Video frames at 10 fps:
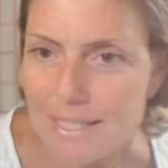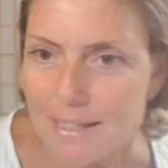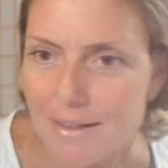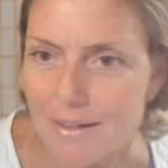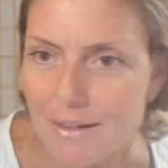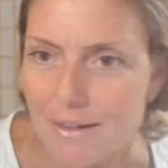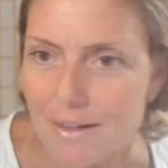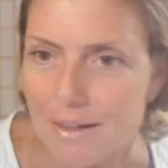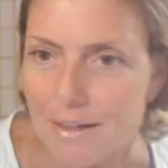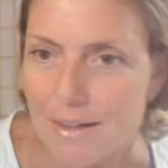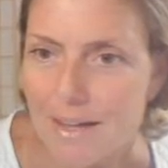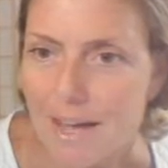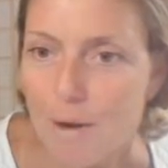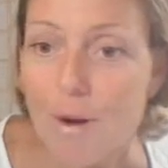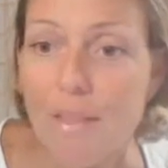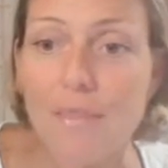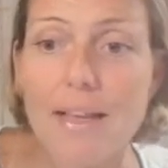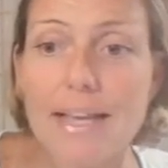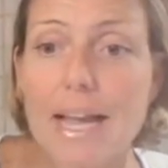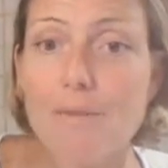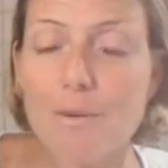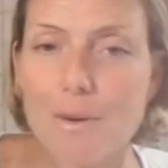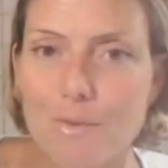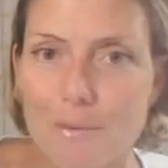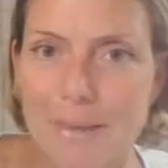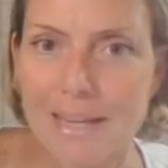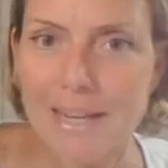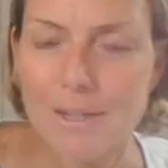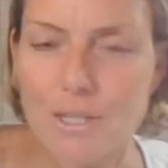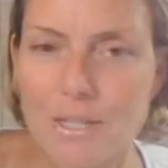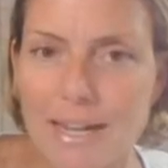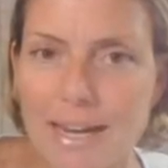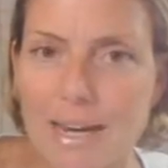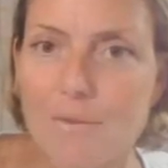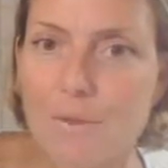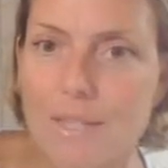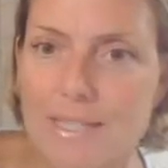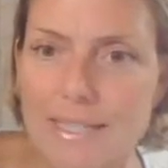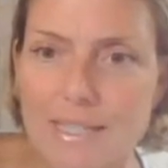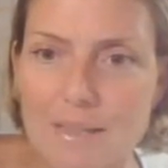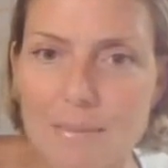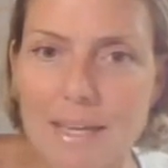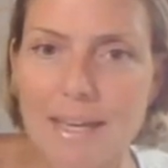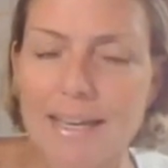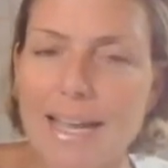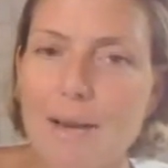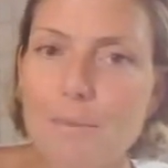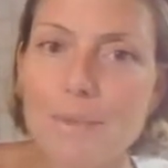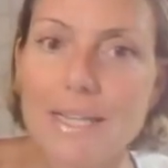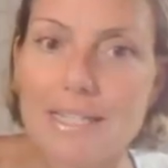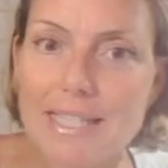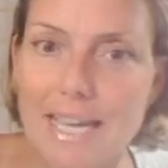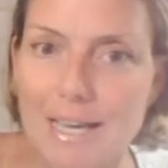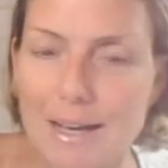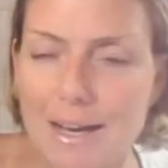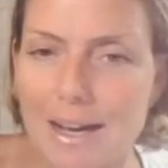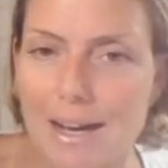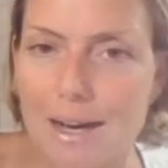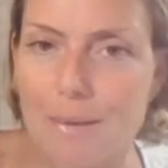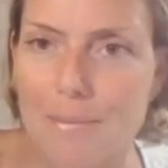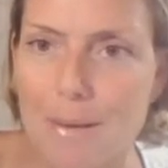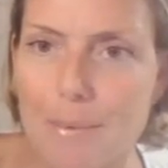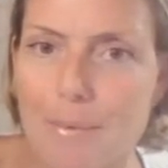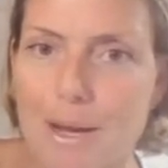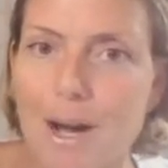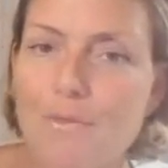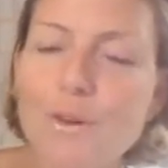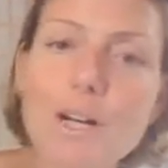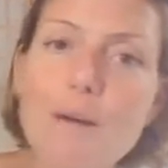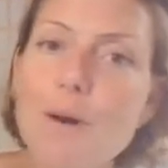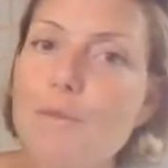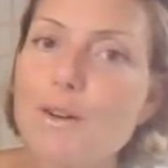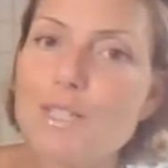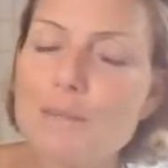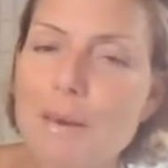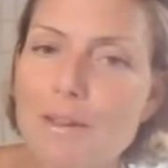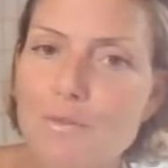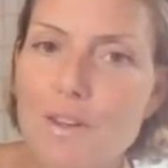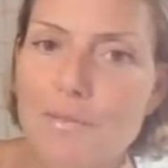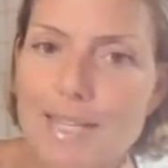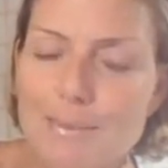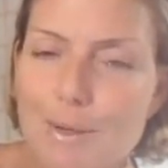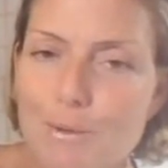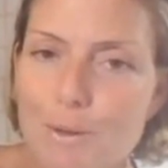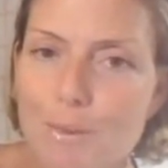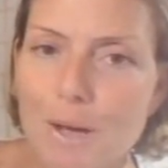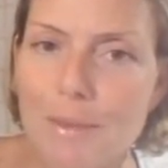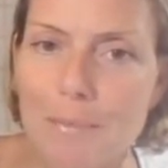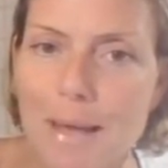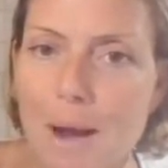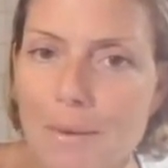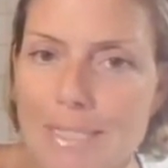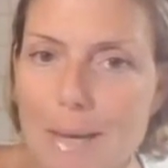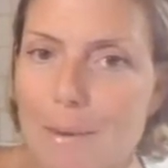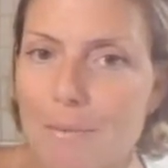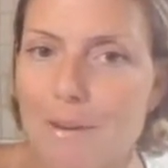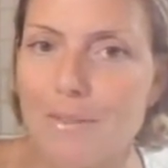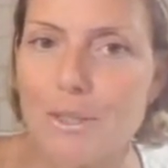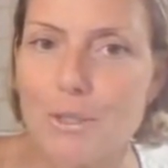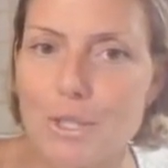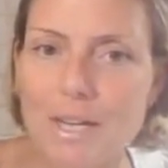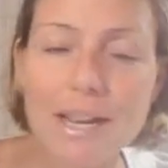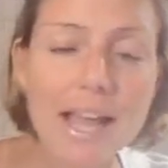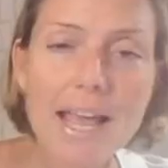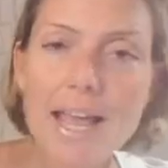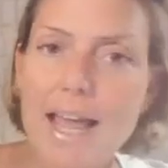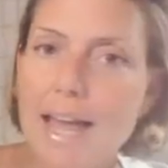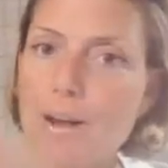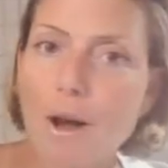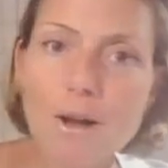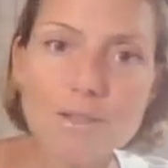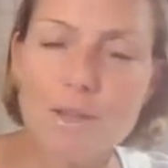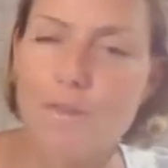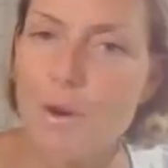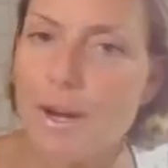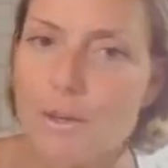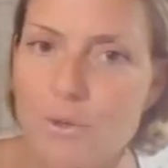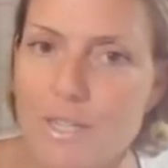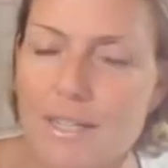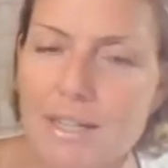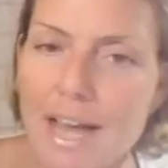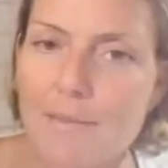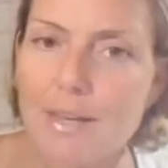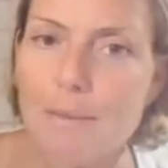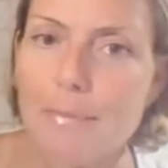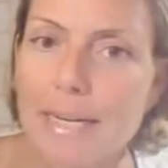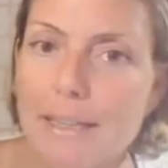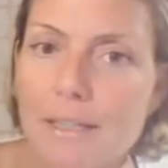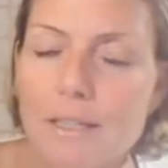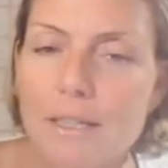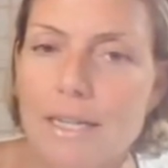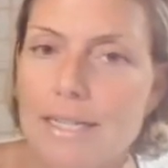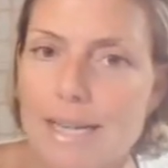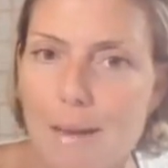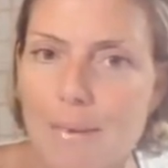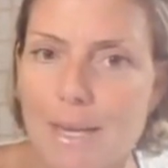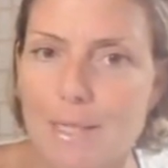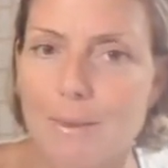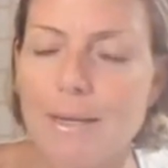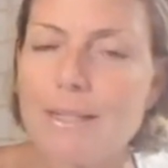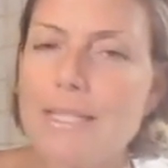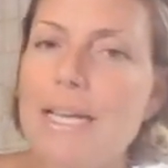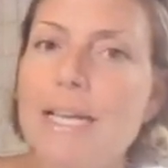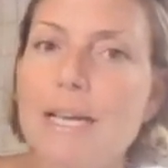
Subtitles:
here. I want to thank everyone for being here tonight and for listening to me. Again, please take me up on my offer. Come over to my free Facebook group called the Empowered Tapping Revolution. And also, if you're interested in having a mini little tapping experience,